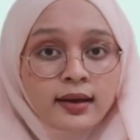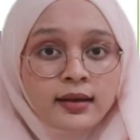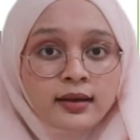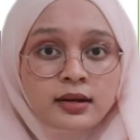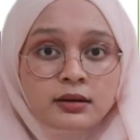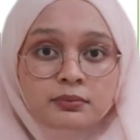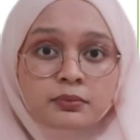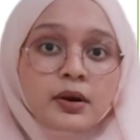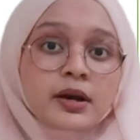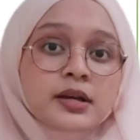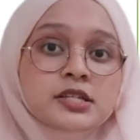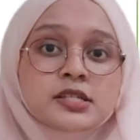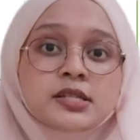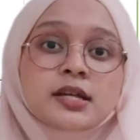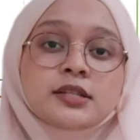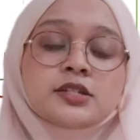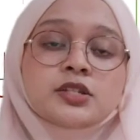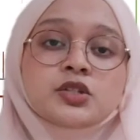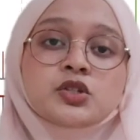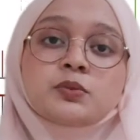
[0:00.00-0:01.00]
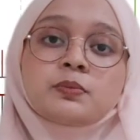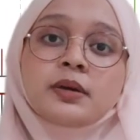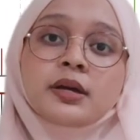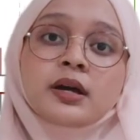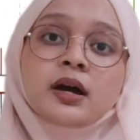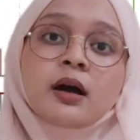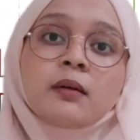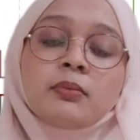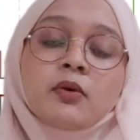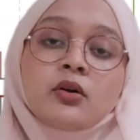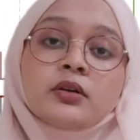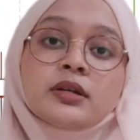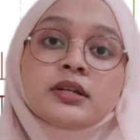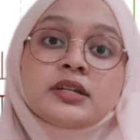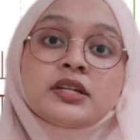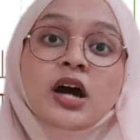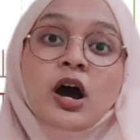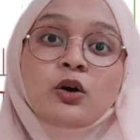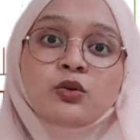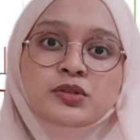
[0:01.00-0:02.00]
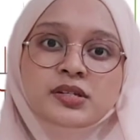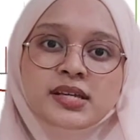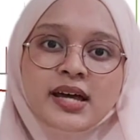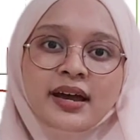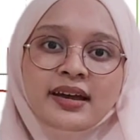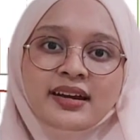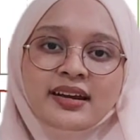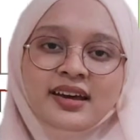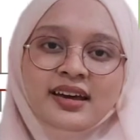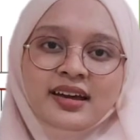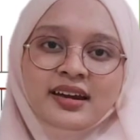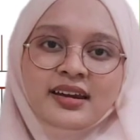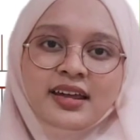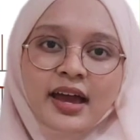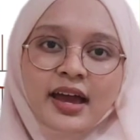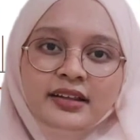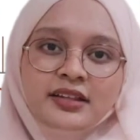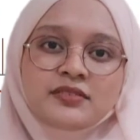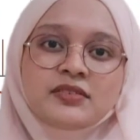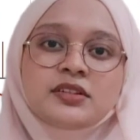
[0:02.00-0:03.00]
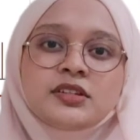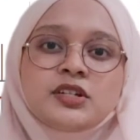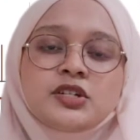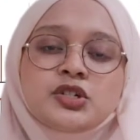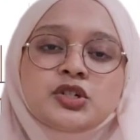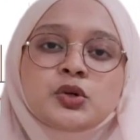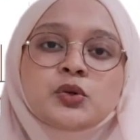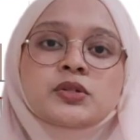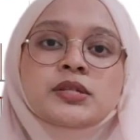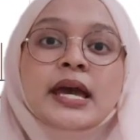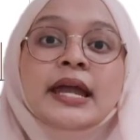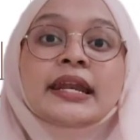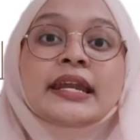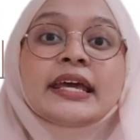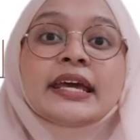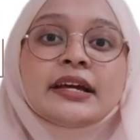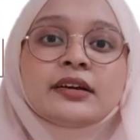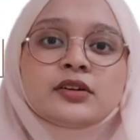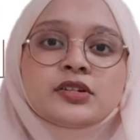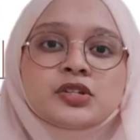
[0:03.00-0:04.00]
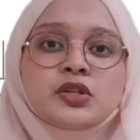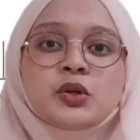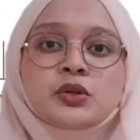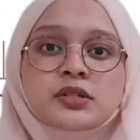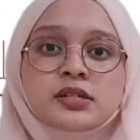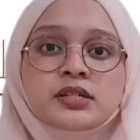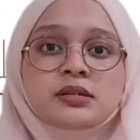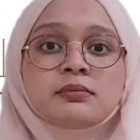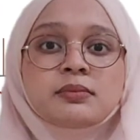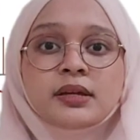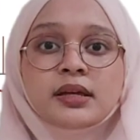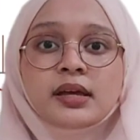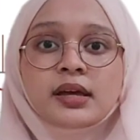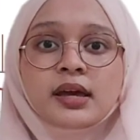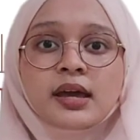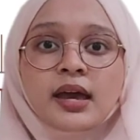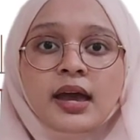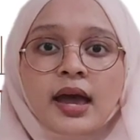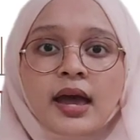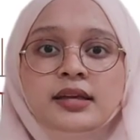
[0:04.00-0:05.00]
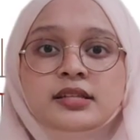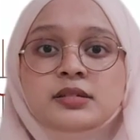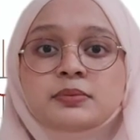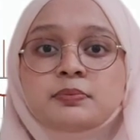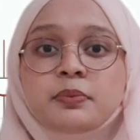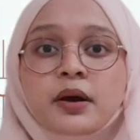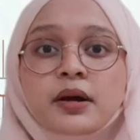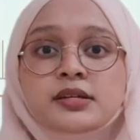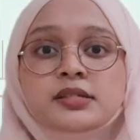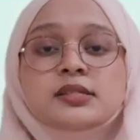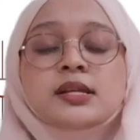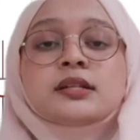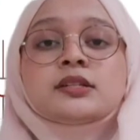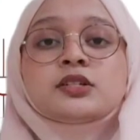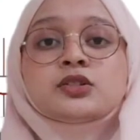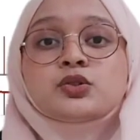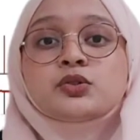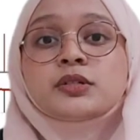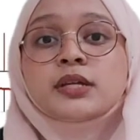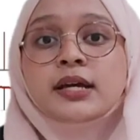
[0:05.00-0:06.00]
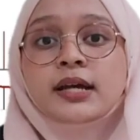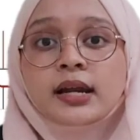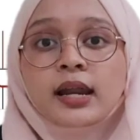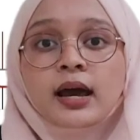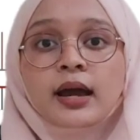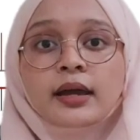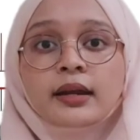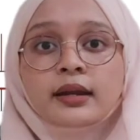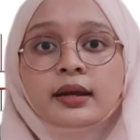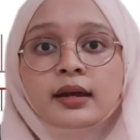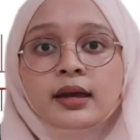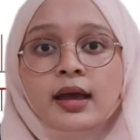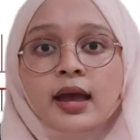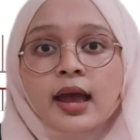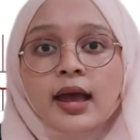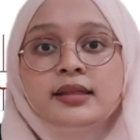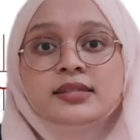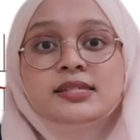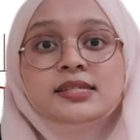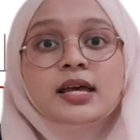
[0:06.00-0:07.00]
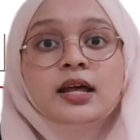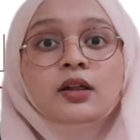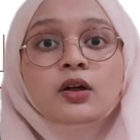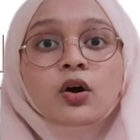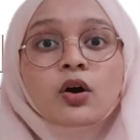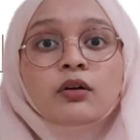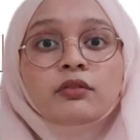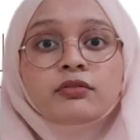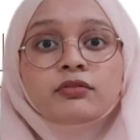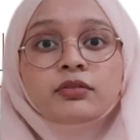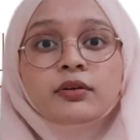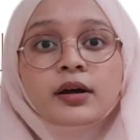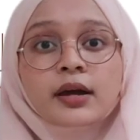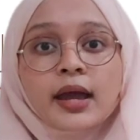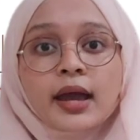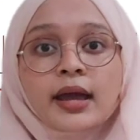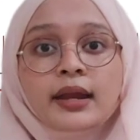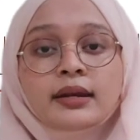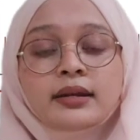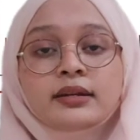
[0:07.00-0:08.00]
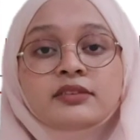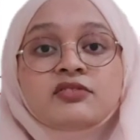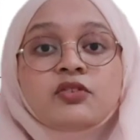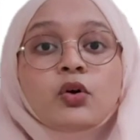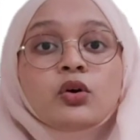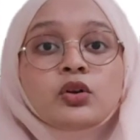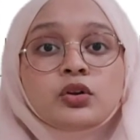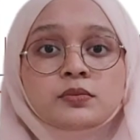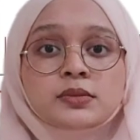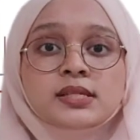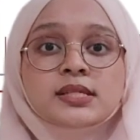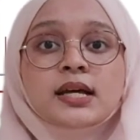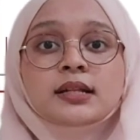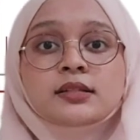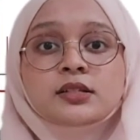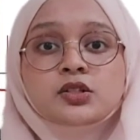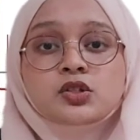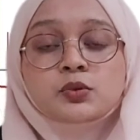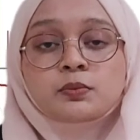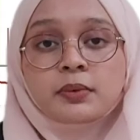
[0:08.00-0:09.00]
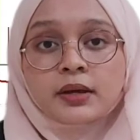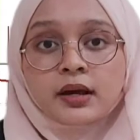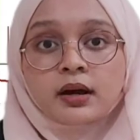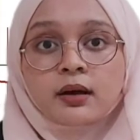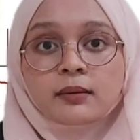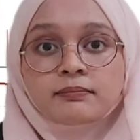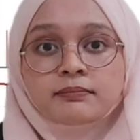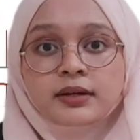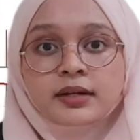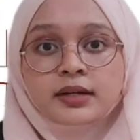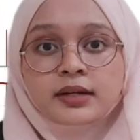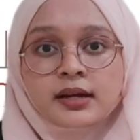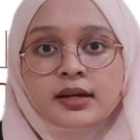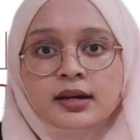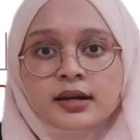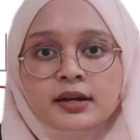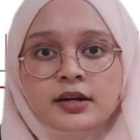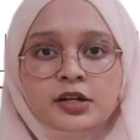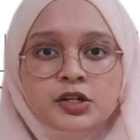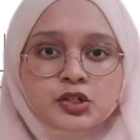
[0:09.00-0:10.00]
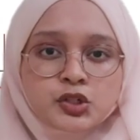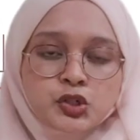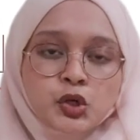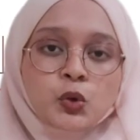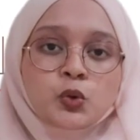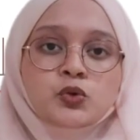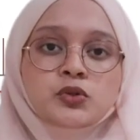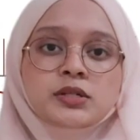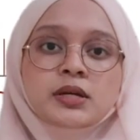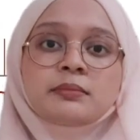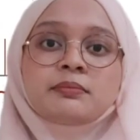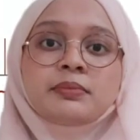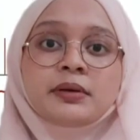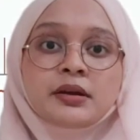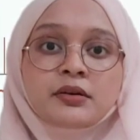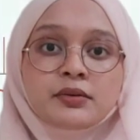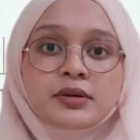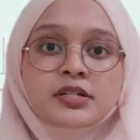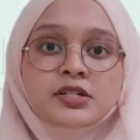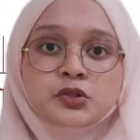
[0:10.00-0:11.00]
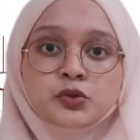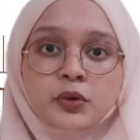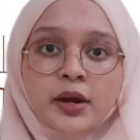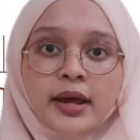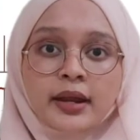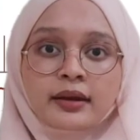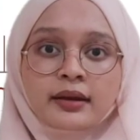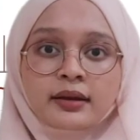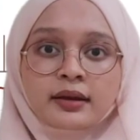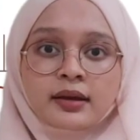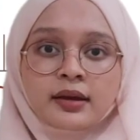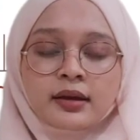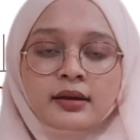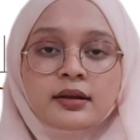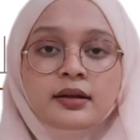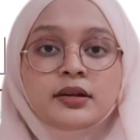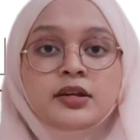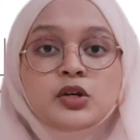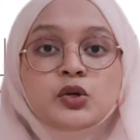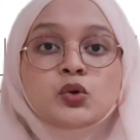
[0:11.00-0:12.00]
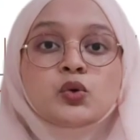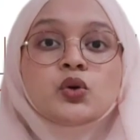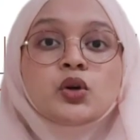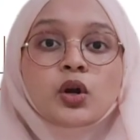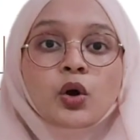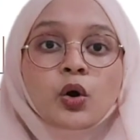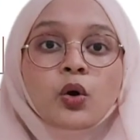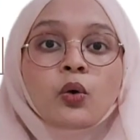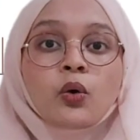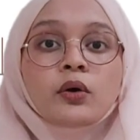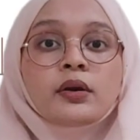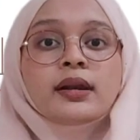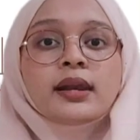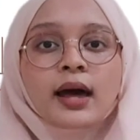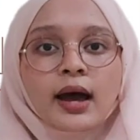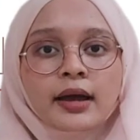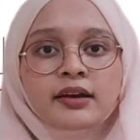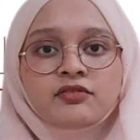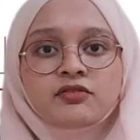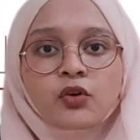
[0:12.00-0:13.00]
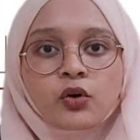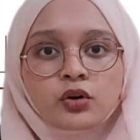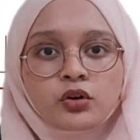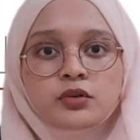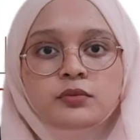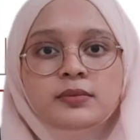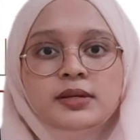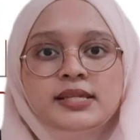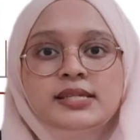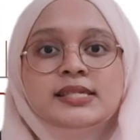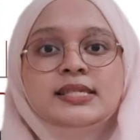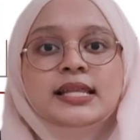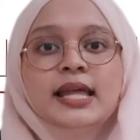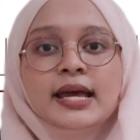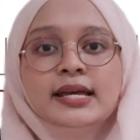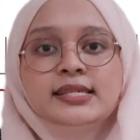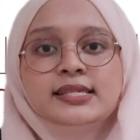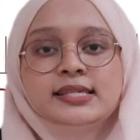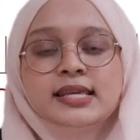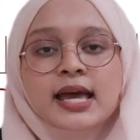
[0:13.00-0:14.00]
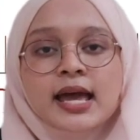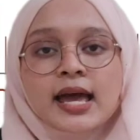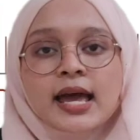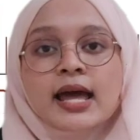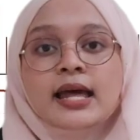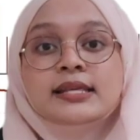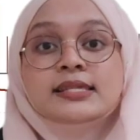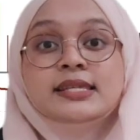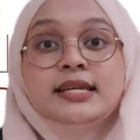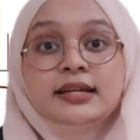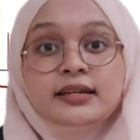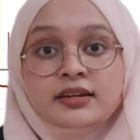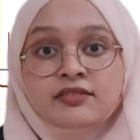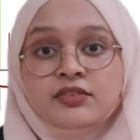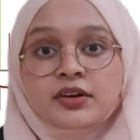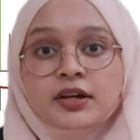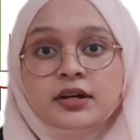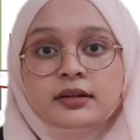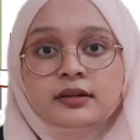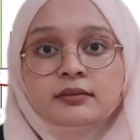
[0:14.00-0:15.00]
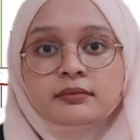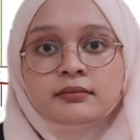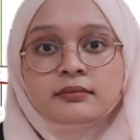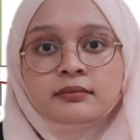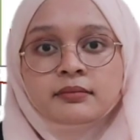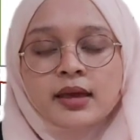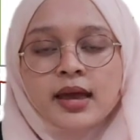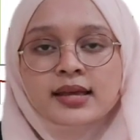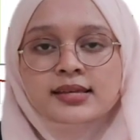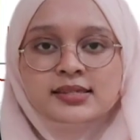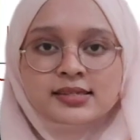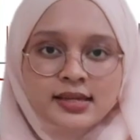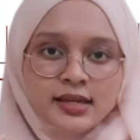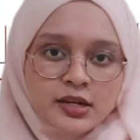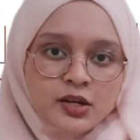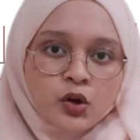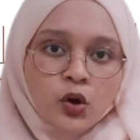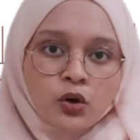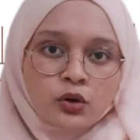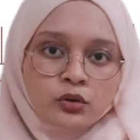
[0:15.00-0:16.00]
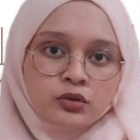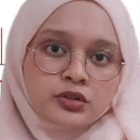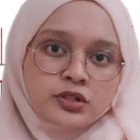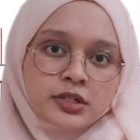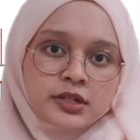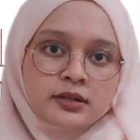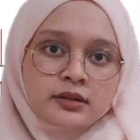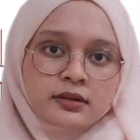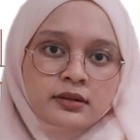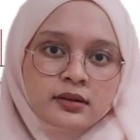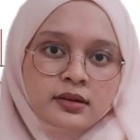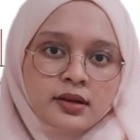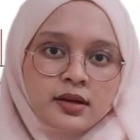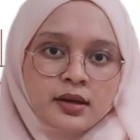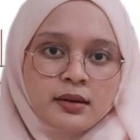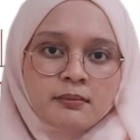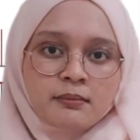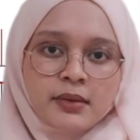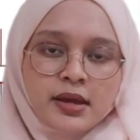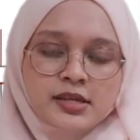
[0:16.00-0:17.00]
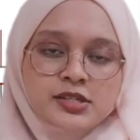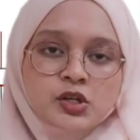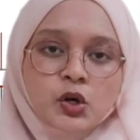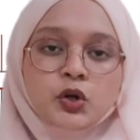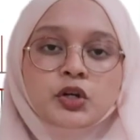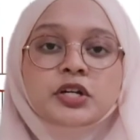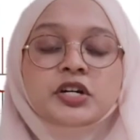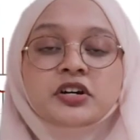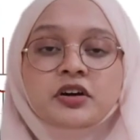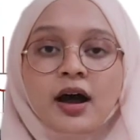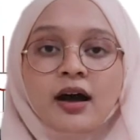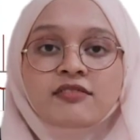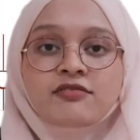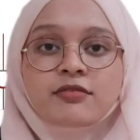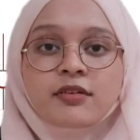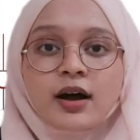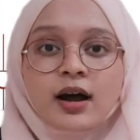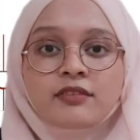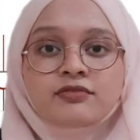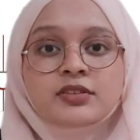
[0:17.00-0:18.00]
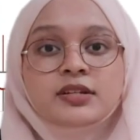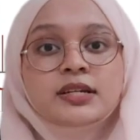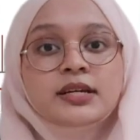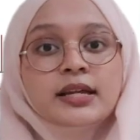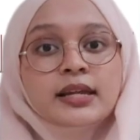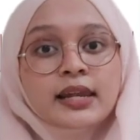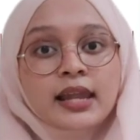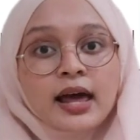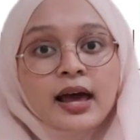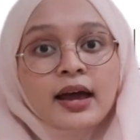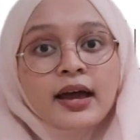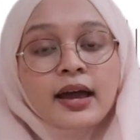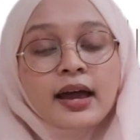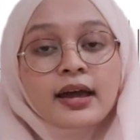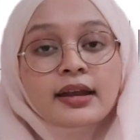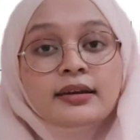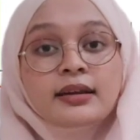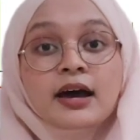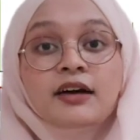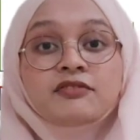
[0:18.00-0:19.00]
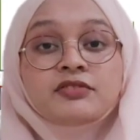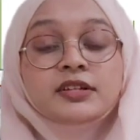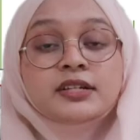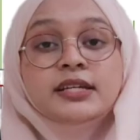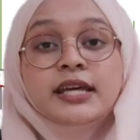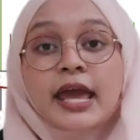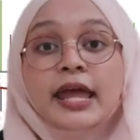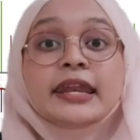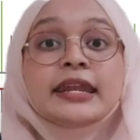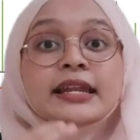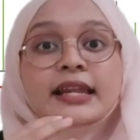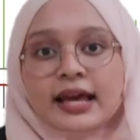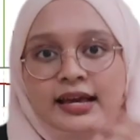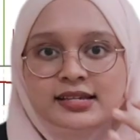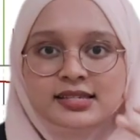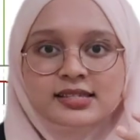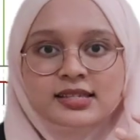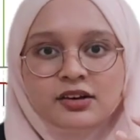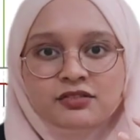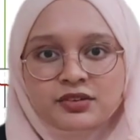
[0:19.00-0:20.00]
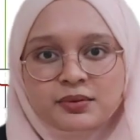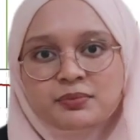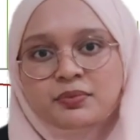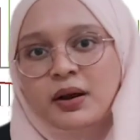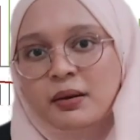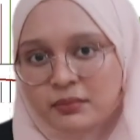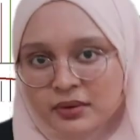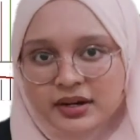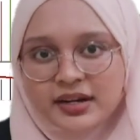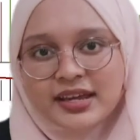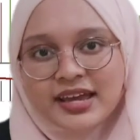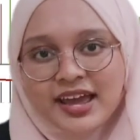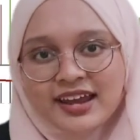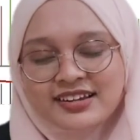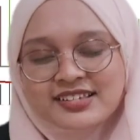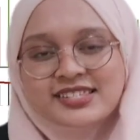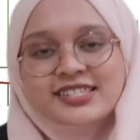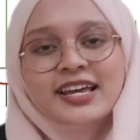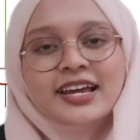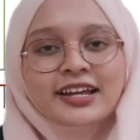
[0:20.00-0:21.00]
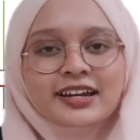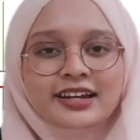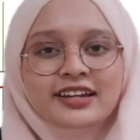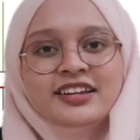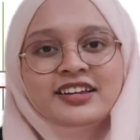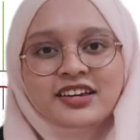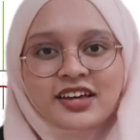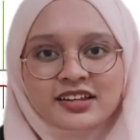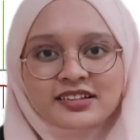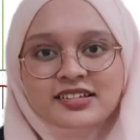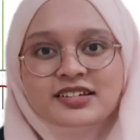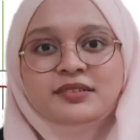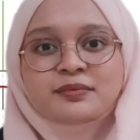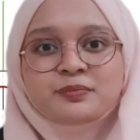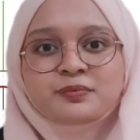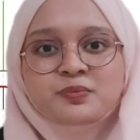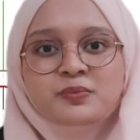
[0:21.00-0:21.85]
the price started to pick up on the downside. The activity shows an increase noticeably as the price started to decline and sell off and the volume started to pick up. This shows a bearish trend. The new low on light volume is less significant. As in conclusion, based on the graph, after the analysis of the primary and the second indicator,